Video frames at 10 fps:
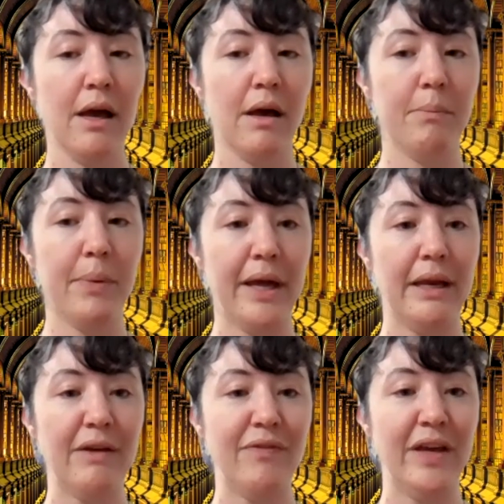but
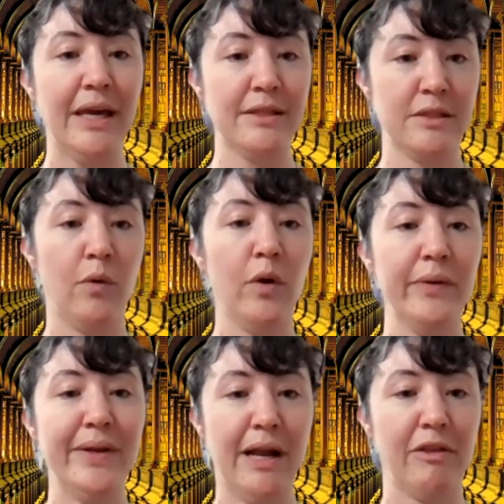if it gets a hold of
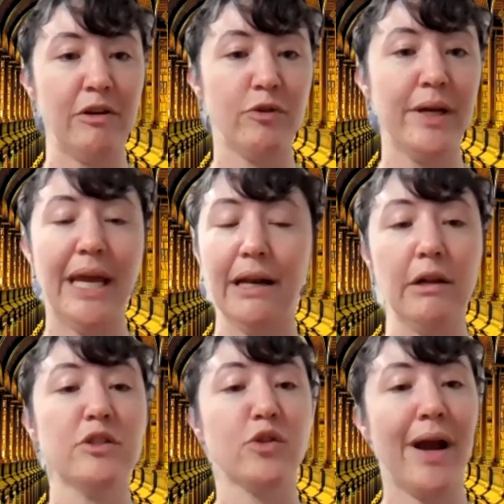another tree, it'll
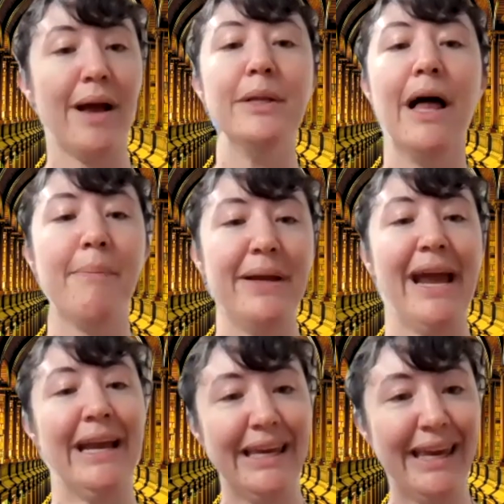scramble up it
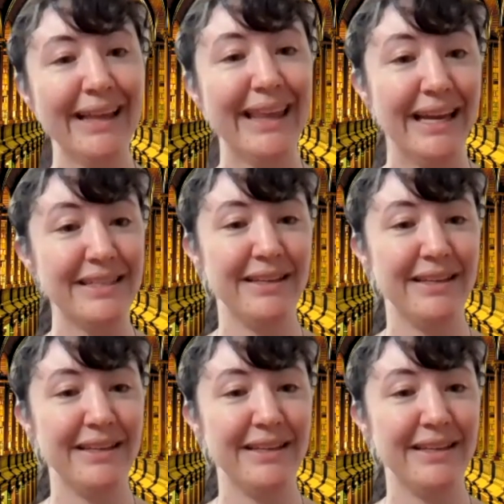and kill it.